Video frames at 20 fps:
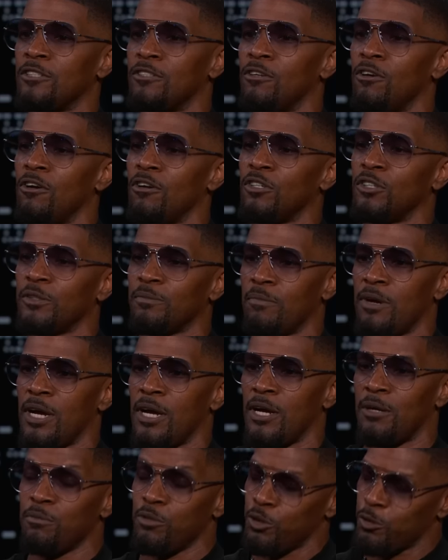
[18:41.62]
daughter's
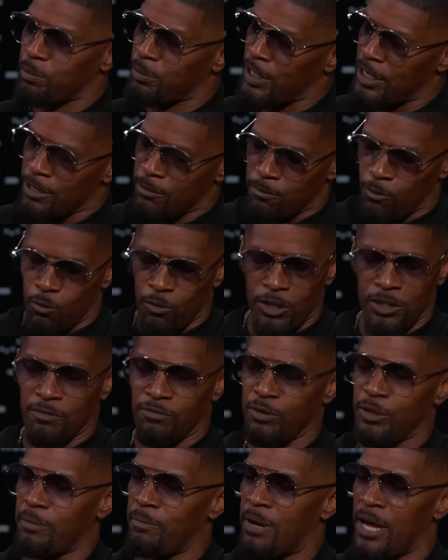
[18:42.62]
mom, who's played
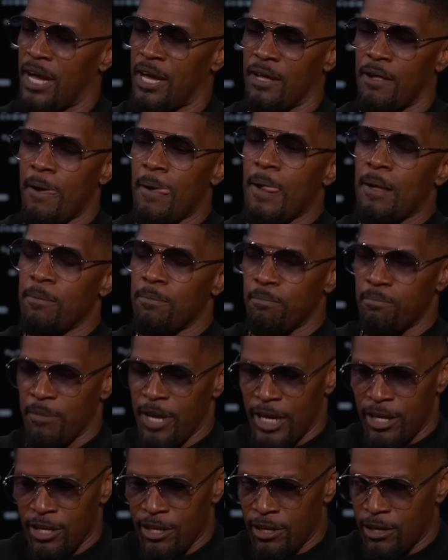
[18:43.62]
wonderfully by
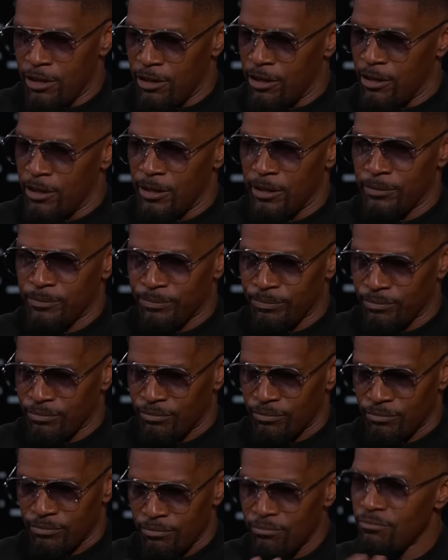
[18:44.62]
Meagan Good.
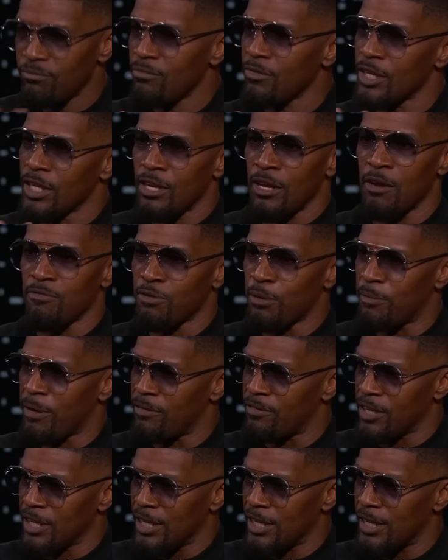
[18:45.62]
Beautiful. Yeah, for Meagan